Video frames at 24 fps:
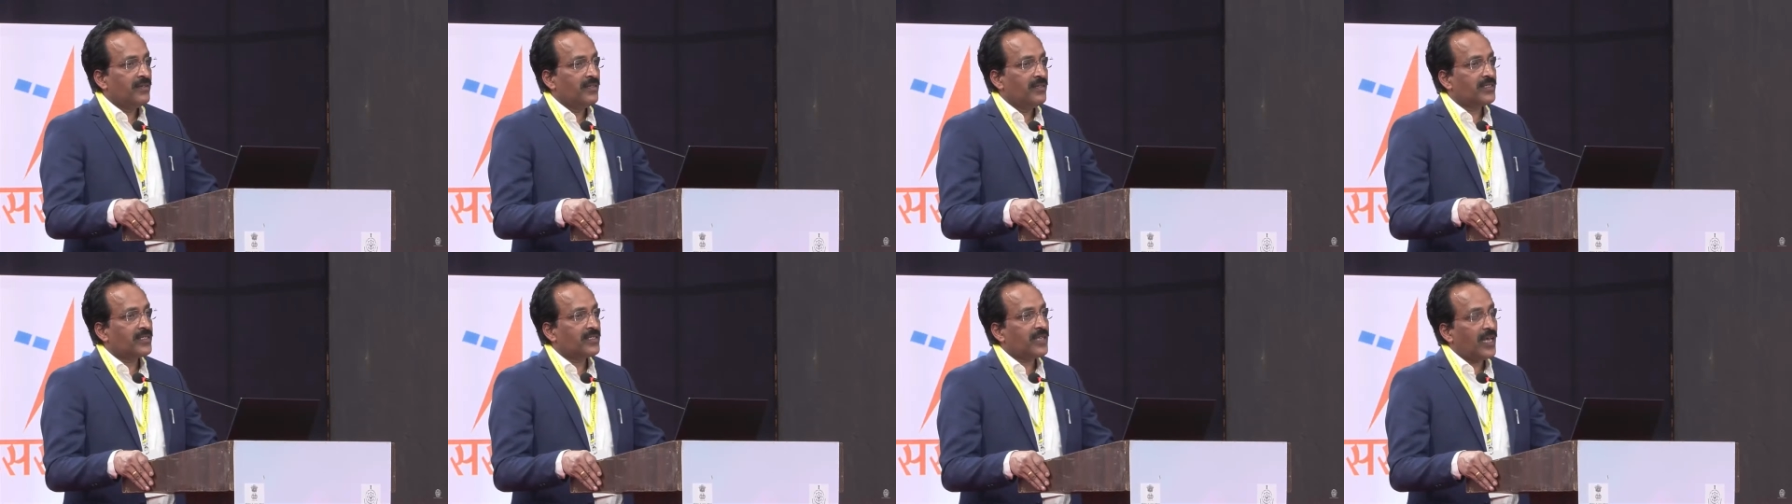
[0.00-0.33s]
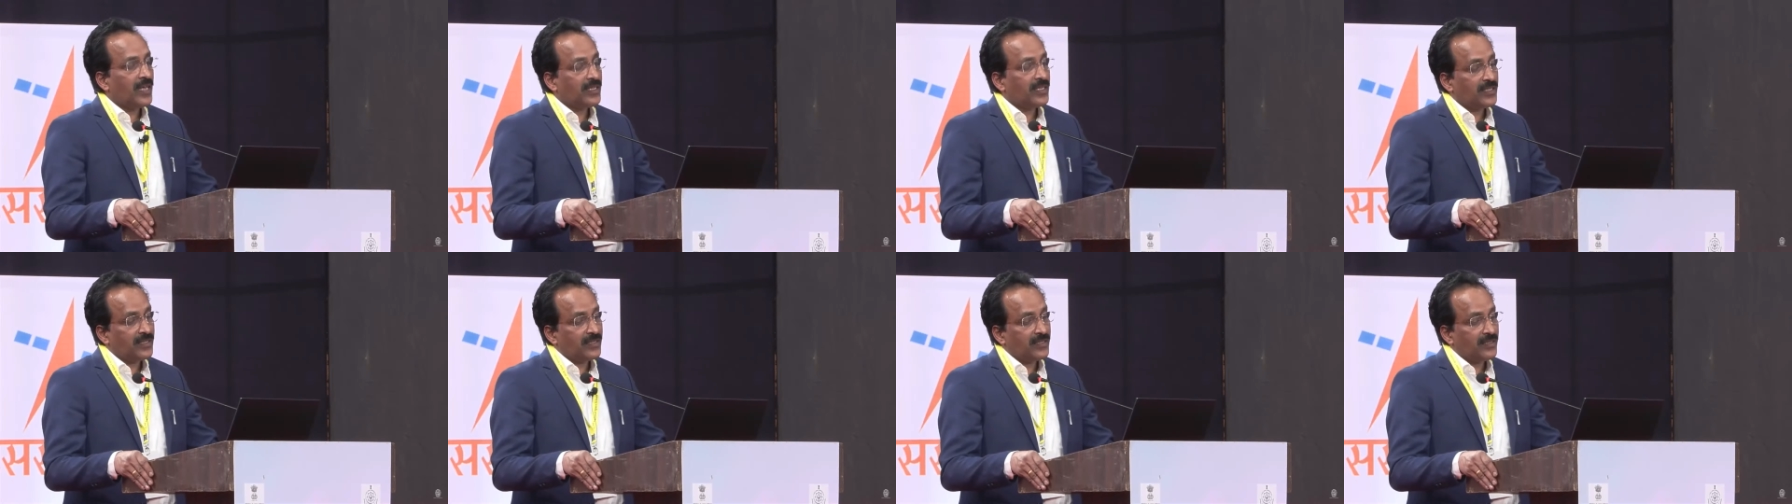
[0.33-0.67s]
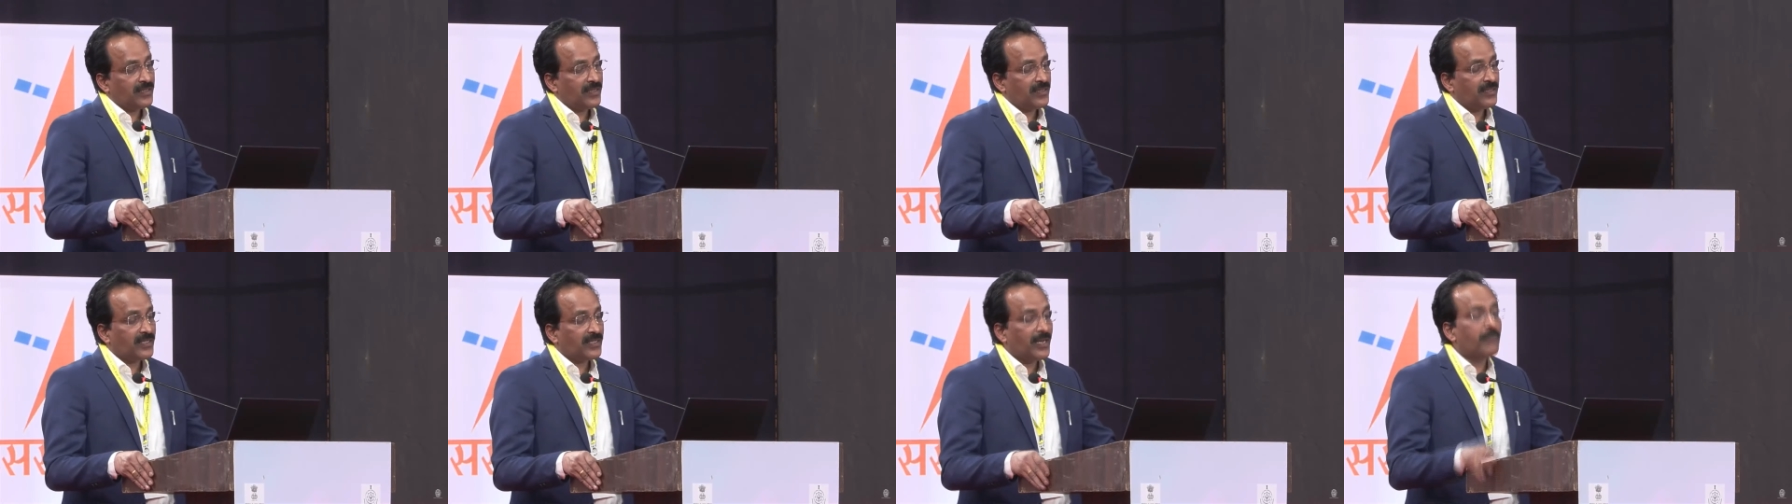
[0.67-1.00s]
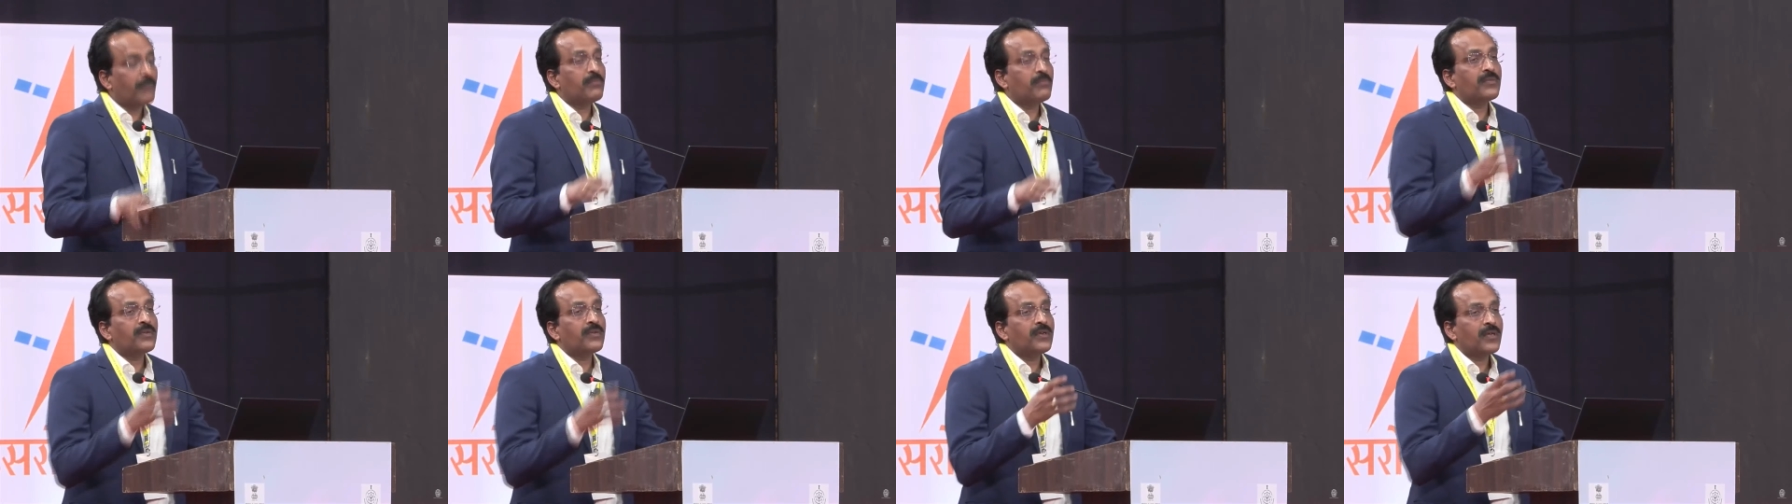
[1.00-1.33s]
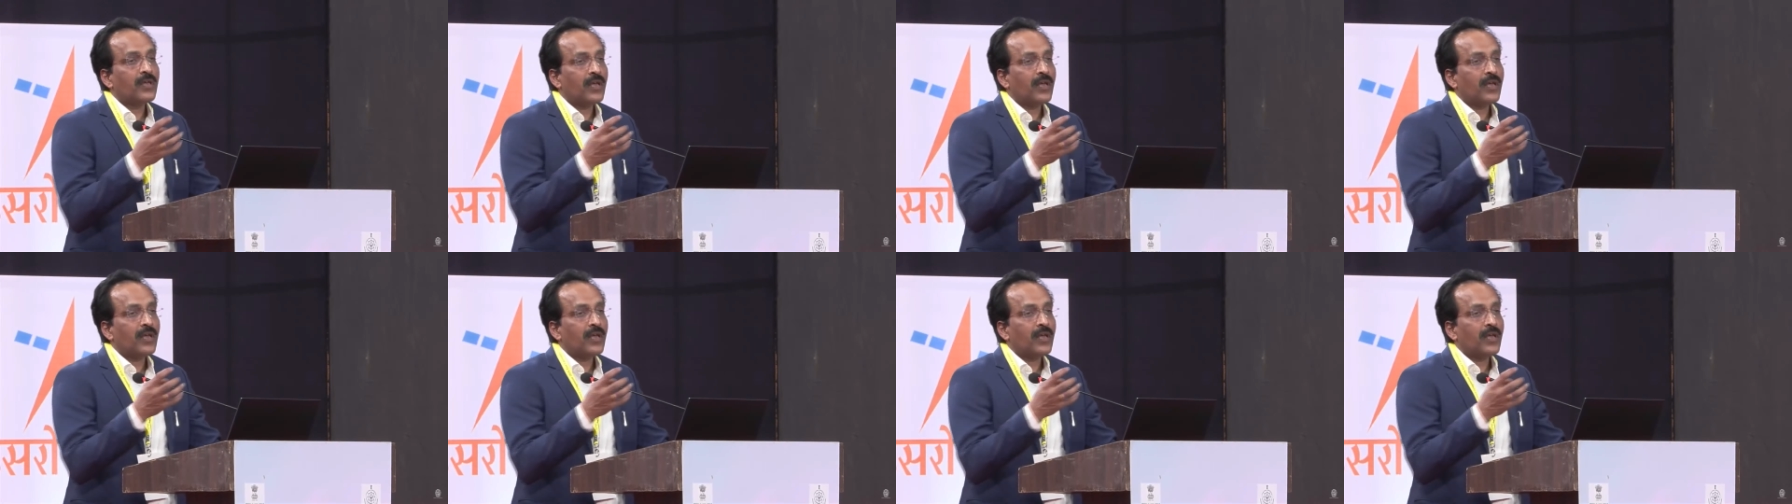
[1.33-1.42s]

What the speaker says: this has some